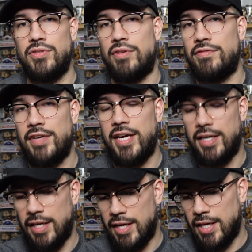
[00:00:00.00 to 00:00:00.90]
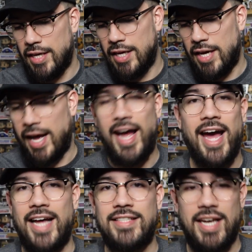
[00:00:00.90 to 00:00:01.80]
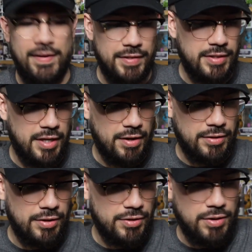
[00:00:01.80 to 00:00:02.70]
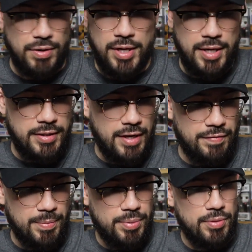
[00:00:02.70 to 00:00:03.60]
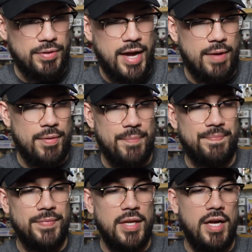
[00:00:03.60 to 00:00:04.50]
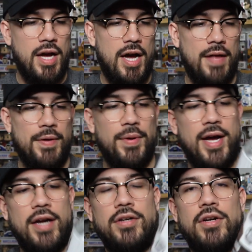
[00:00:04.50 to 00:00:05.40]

Soda fan, I had to have this character. So definitely pulled that one. Then we got